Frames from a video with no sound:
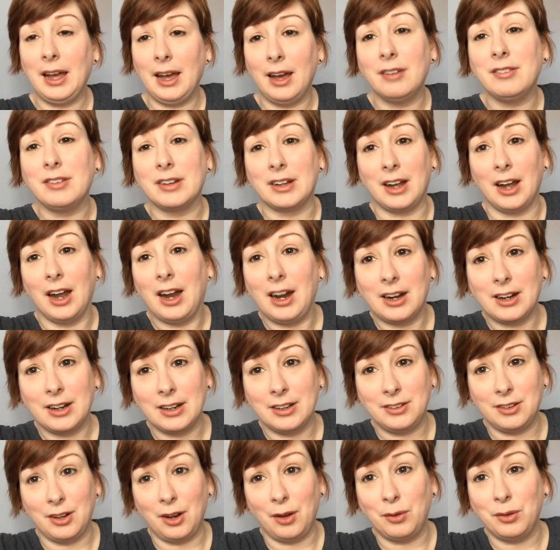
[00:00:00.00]
I have a
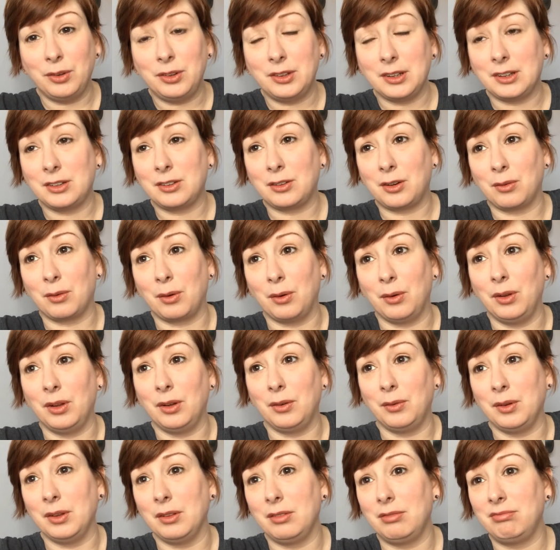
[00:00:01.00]
car. It's an 06
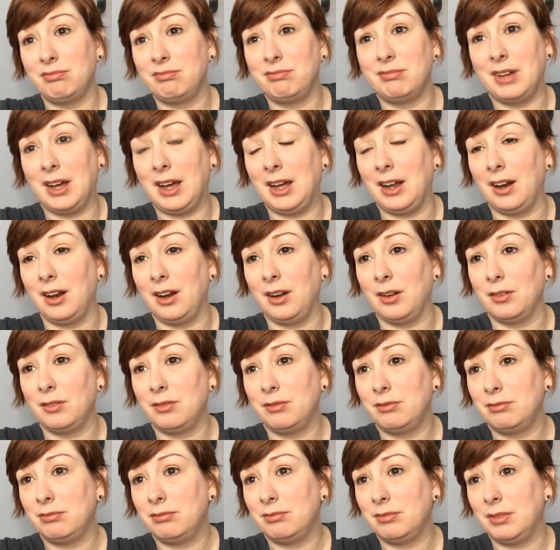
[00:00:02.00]
Corolla with, I don't
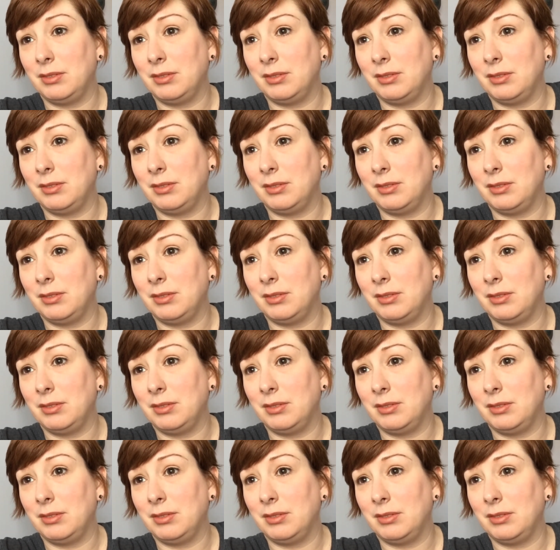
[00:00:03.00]
know,